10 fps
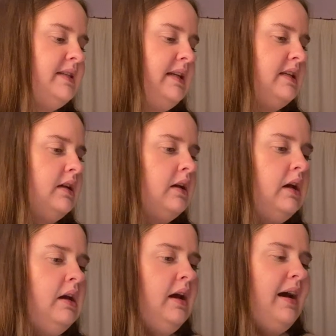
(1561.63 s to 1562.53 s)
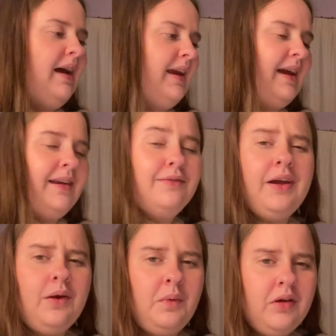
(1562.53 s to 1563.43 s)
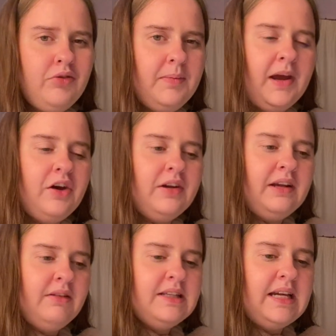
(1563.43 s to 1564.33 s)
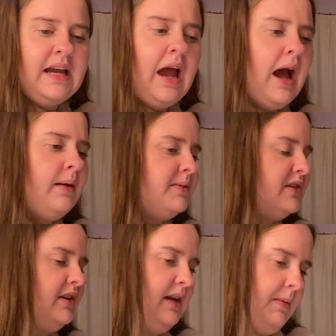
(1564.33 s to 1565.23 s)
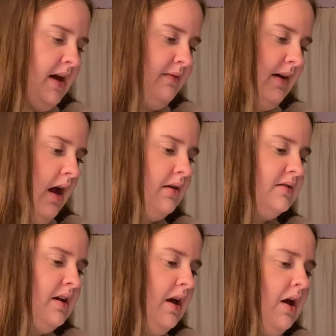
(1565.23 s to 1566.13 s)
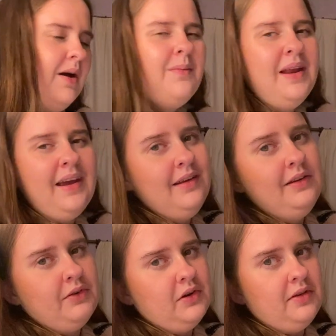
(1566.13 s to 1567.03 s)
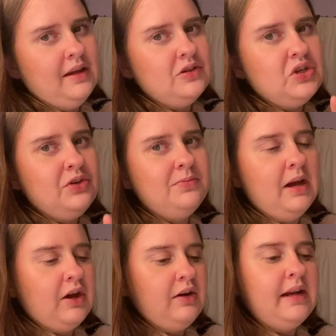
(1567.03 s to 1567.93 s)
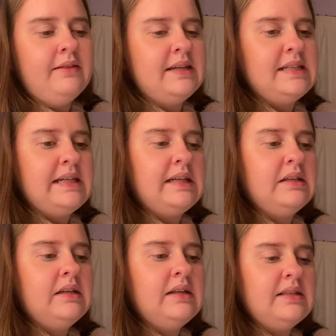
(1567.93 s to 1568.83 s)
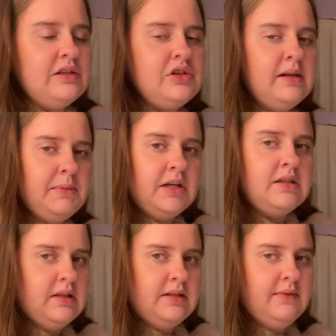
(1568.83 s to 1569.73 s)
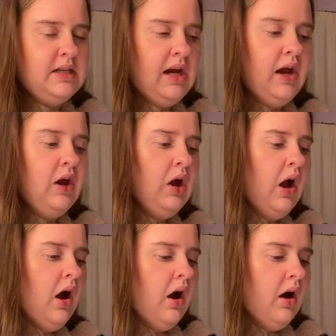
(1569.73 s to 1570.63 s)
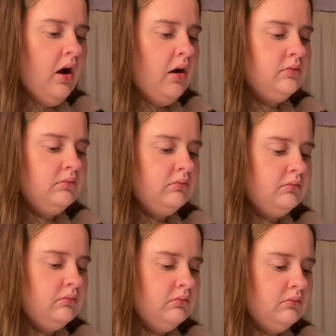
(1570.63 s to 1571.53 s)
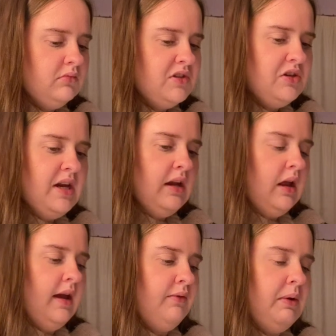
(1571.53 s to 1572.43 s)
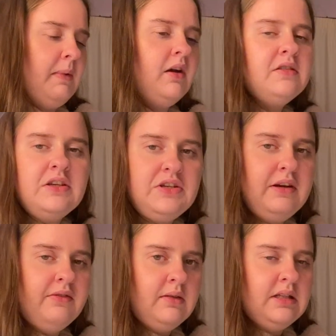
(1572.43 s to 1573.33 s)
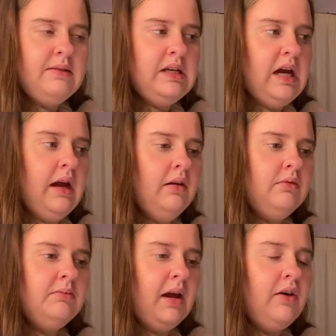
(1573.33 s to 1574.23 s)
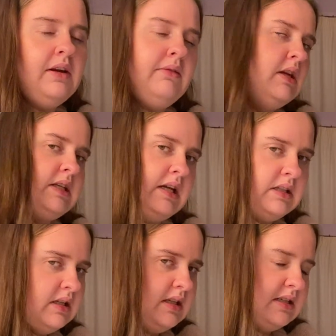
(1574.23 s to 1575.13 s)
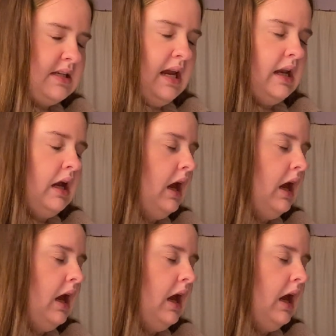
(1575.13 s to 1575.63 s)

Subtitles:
season. And again, if I can work through my currently reading, absolutely perfect. But again, you've got to think, 2 of my currently reading is literally because of this video. So technically, if we minus the 2 from this video, my currently reading is at 16,